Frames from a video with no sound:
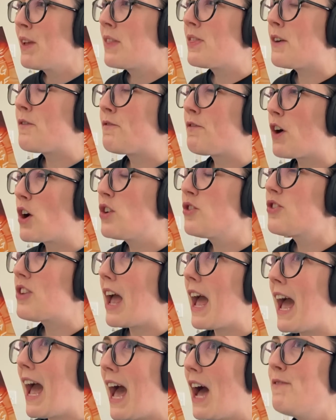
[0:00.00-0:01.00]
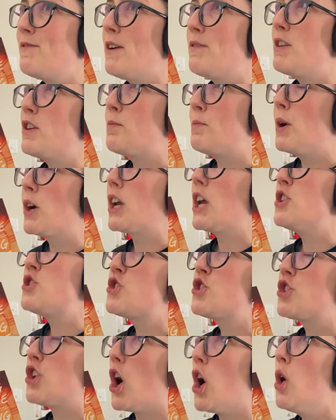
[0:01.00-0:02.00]
The first half of this book
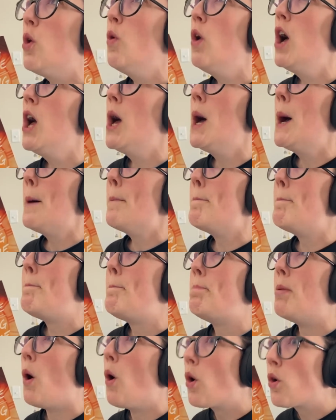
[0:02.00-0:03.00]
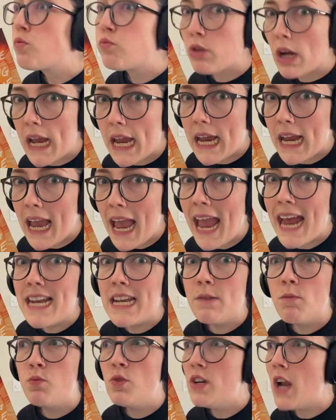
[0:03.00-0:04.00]
is so boring
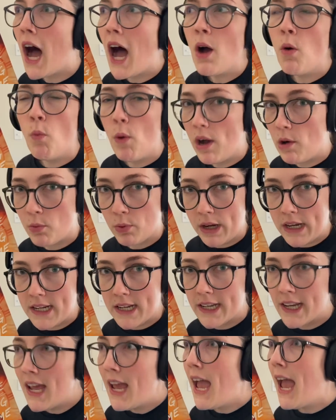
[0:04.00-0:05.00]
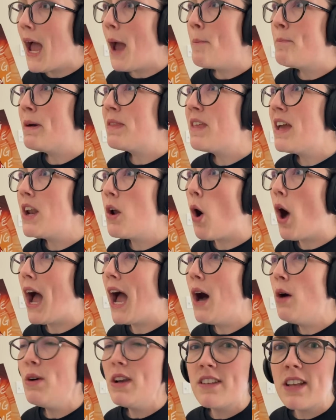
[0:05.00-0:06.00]
and not well written. But then
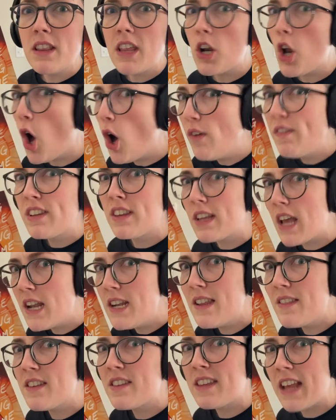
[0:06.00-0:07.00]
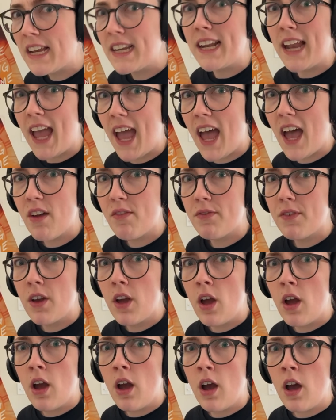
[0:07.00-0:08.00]
how is it that all of a sudden in the second half,
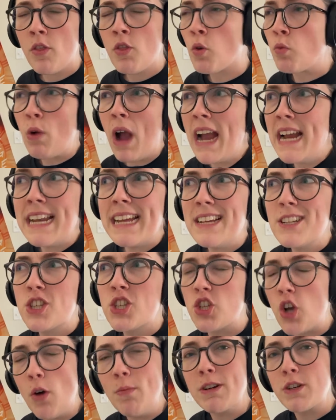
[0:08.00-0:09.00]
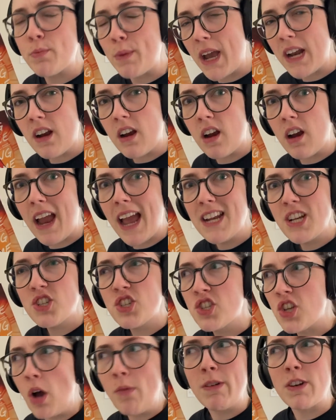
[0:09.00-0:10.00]
the writing is so much better and
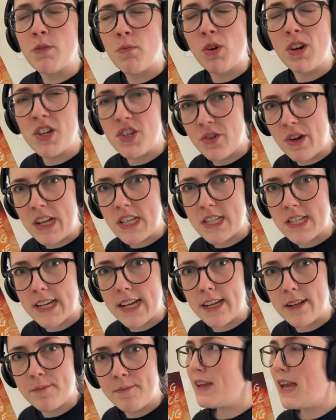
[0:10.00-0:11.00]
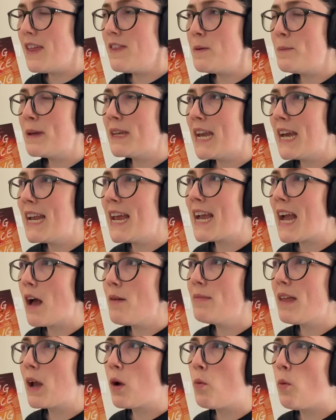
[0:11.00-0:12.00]
it's so much more interesting? In the beginning,
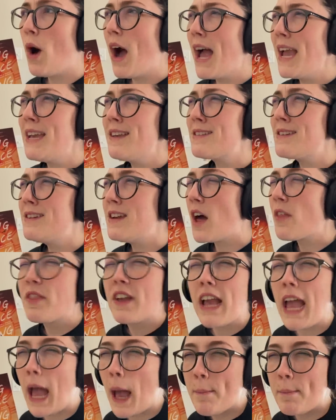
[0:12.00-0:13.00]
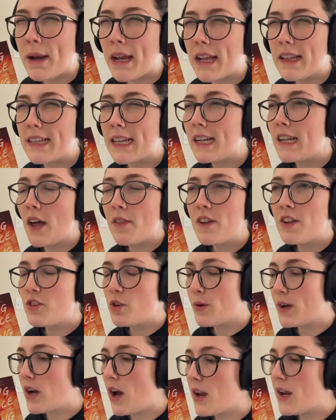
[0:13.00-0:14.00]
I'm like, why is nothing happening? Like, nothing's
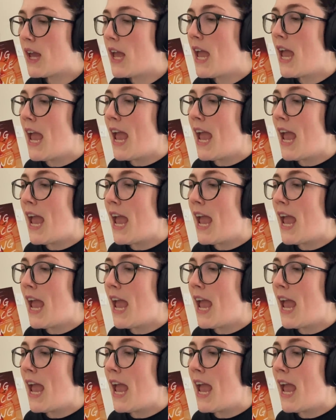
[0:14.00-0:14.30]
going on.